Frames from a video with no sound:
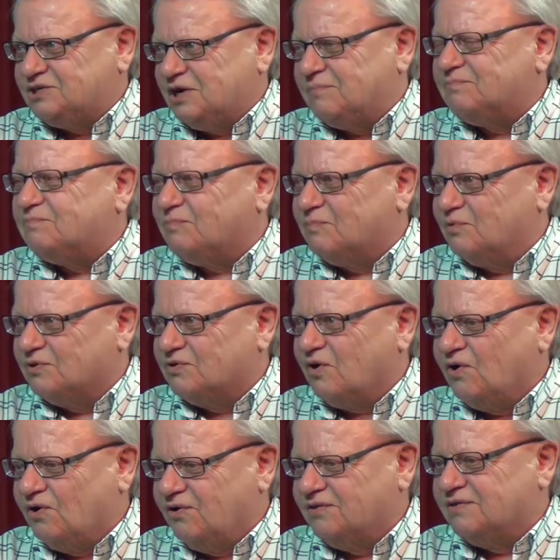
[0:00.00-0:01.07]
up with
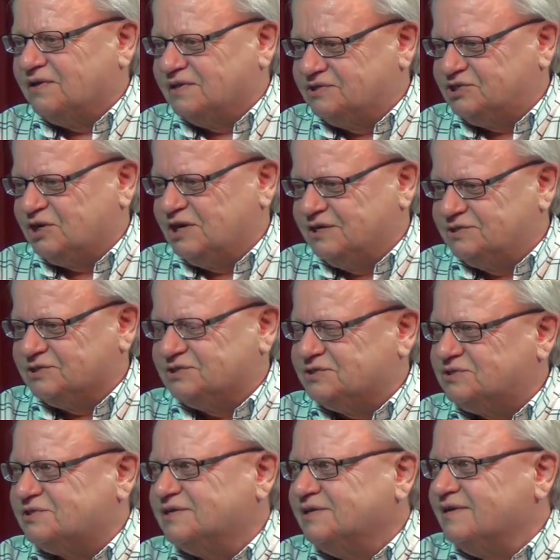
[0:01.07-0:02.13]
all the
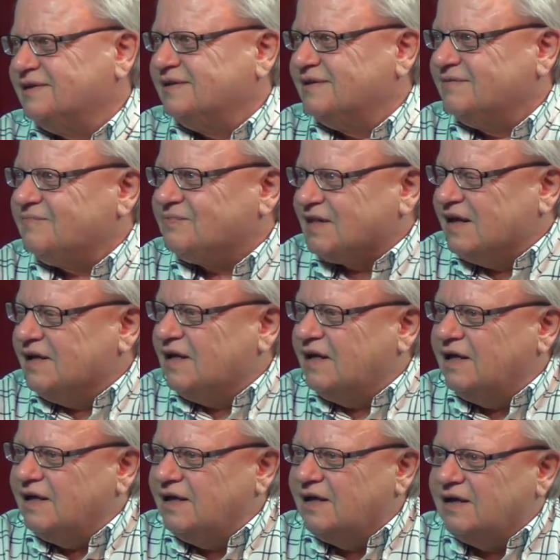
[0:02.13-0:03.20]
changes,
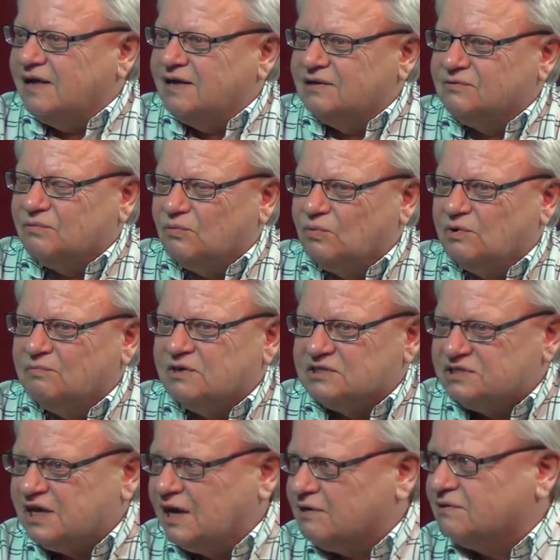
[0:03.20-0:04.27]
and we
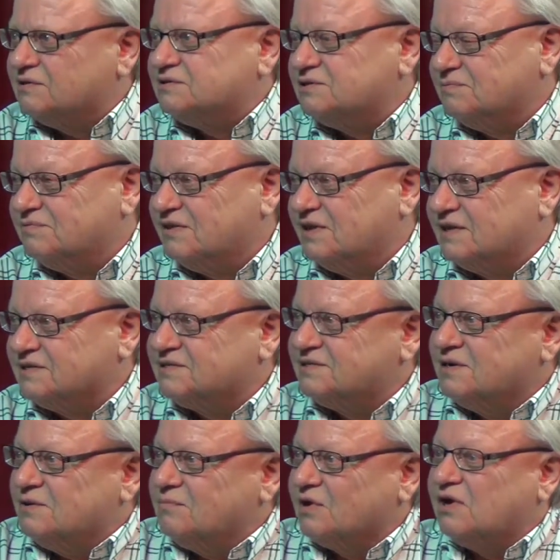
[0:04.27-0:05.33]
miss out on some things
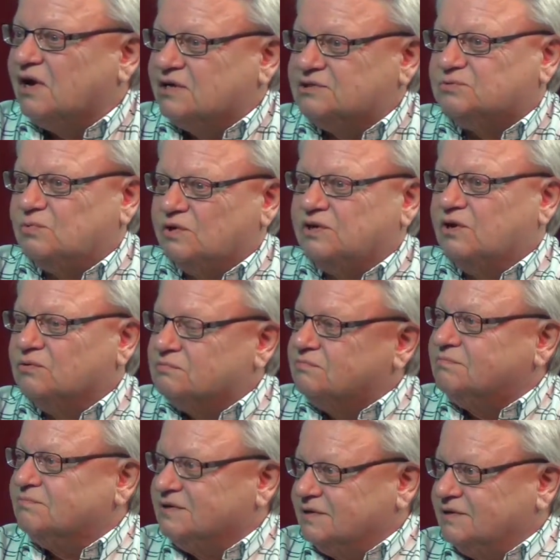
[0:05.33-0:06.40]
because we don't
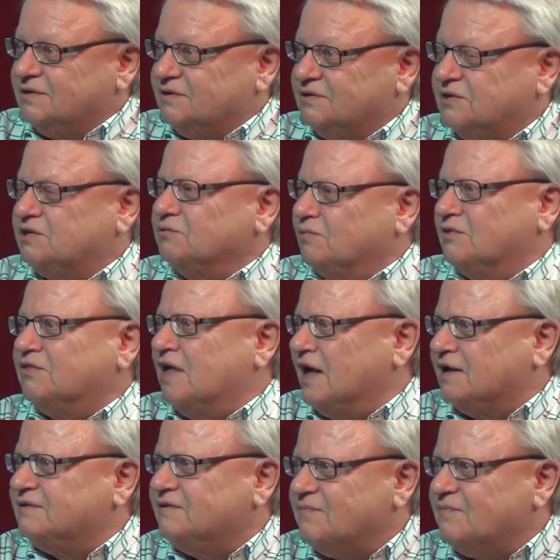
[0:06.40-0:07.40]
deal with that.